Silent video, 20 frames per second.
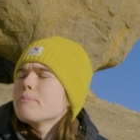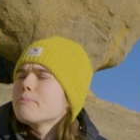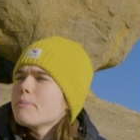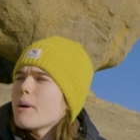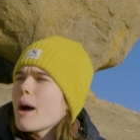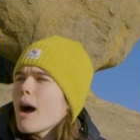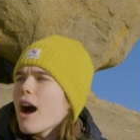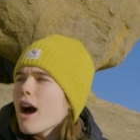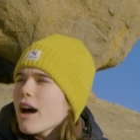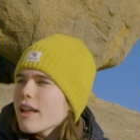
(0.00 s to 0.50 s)

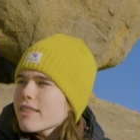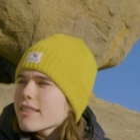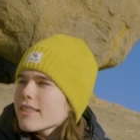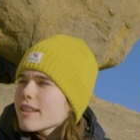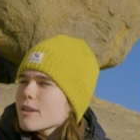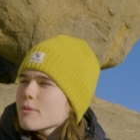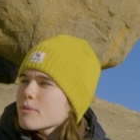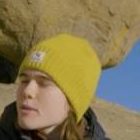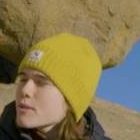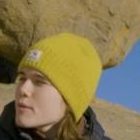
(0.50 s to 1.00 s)
path
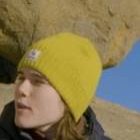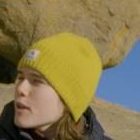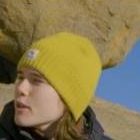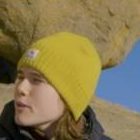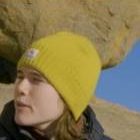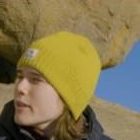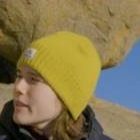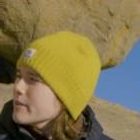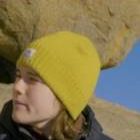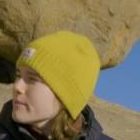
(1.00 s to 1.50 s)
that it was
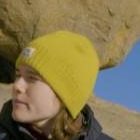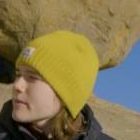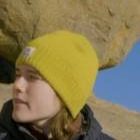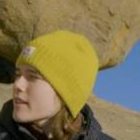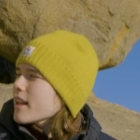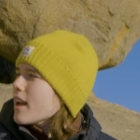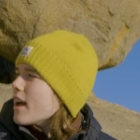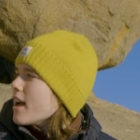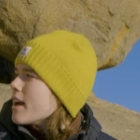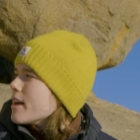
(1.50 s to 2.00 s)
following.
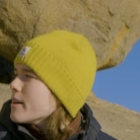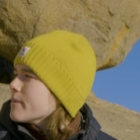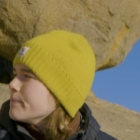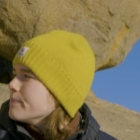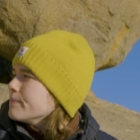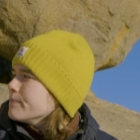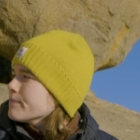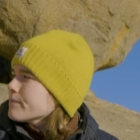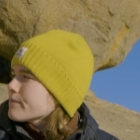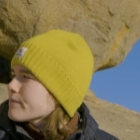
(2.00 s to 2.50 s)

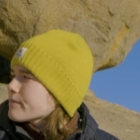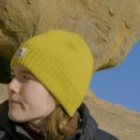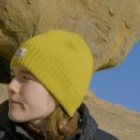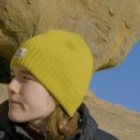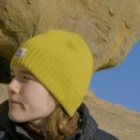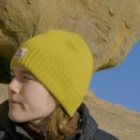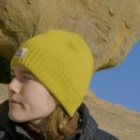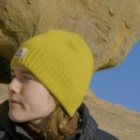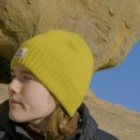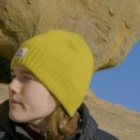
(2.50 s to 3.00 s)
Um,
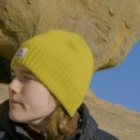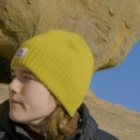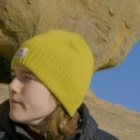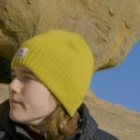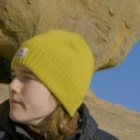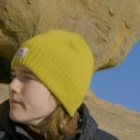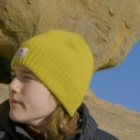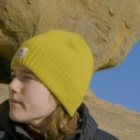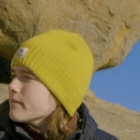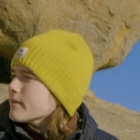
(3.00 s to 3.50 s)

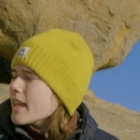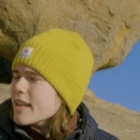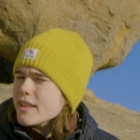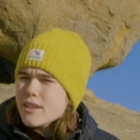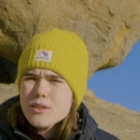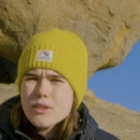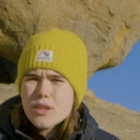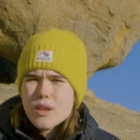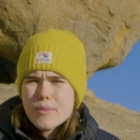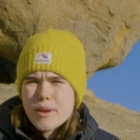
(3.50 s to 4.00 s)

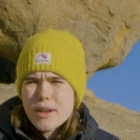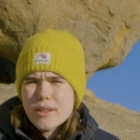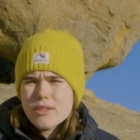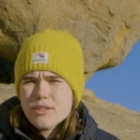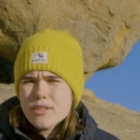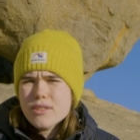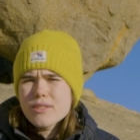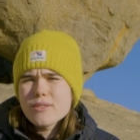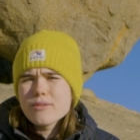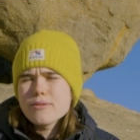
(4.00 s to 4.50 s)
thank you so
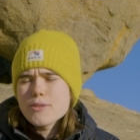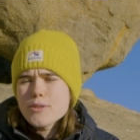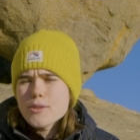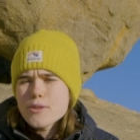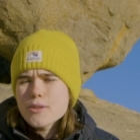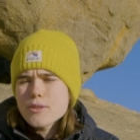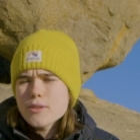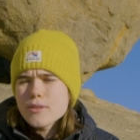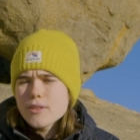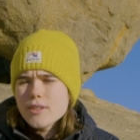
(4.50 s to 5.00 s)
much
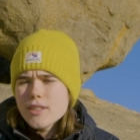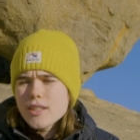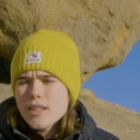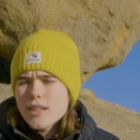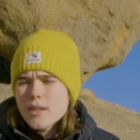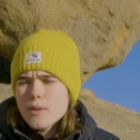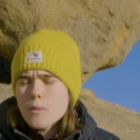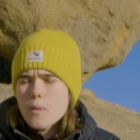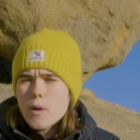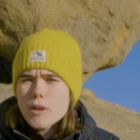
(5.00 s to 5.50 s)
for
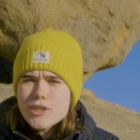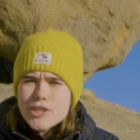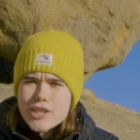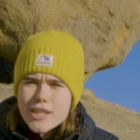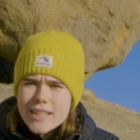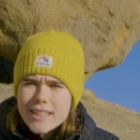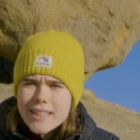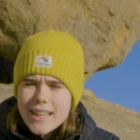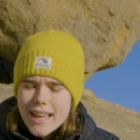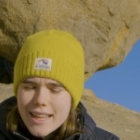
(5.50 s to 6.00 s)

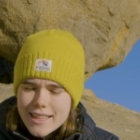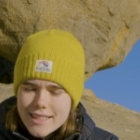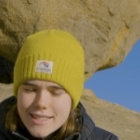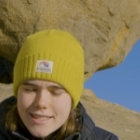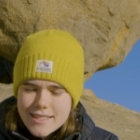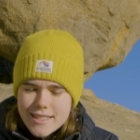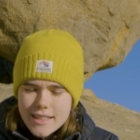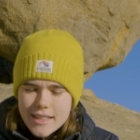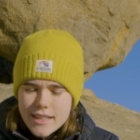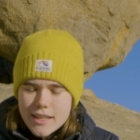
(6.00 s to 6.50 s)
watching and
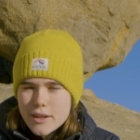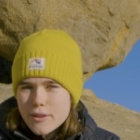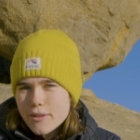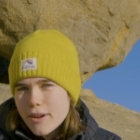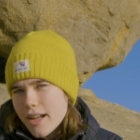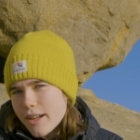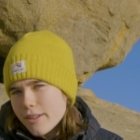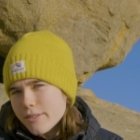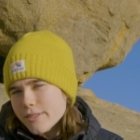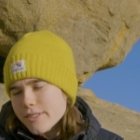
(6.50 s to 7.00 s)
sticking
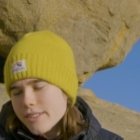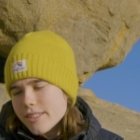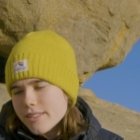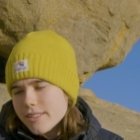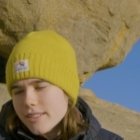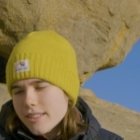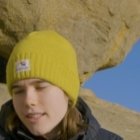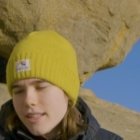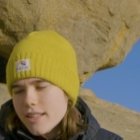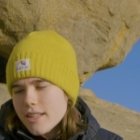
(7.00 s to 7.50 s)
around
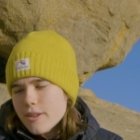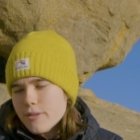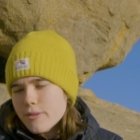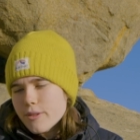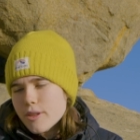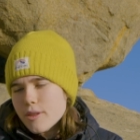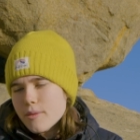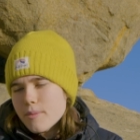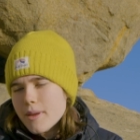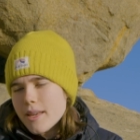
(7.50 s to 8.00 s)

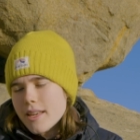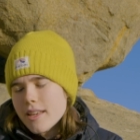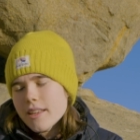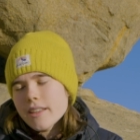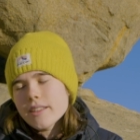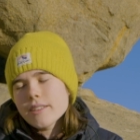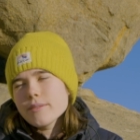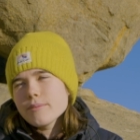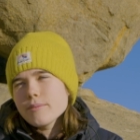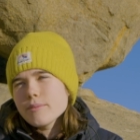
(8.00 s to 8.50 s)
with
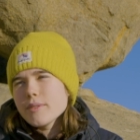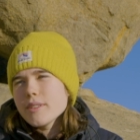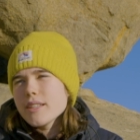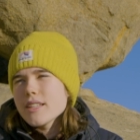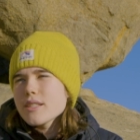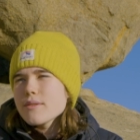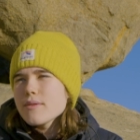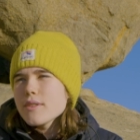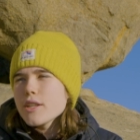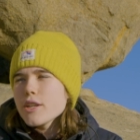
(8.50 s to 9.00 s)
me in
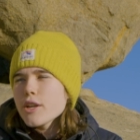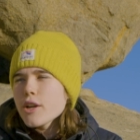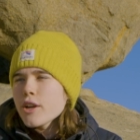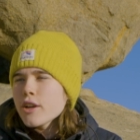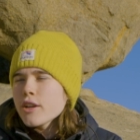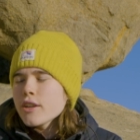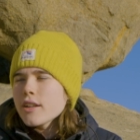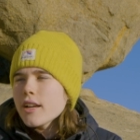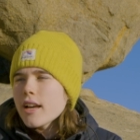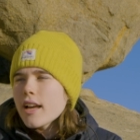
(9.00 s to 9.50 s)
this
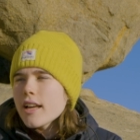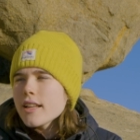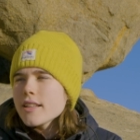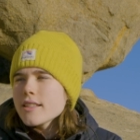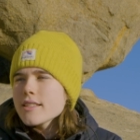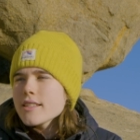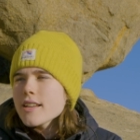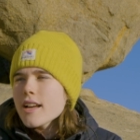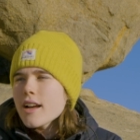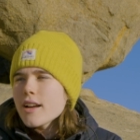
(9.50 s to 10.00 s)
video
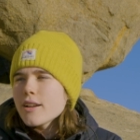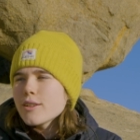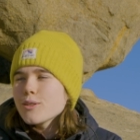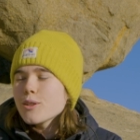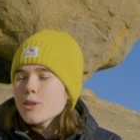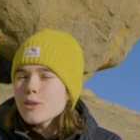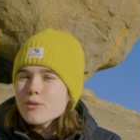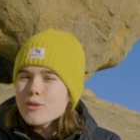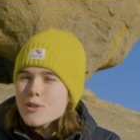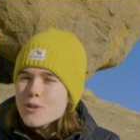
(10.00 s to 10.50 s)
and uh,
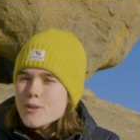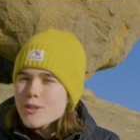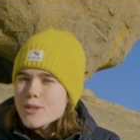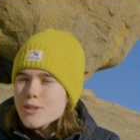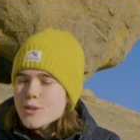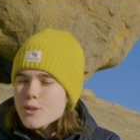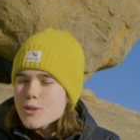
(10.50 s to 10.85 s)
look forward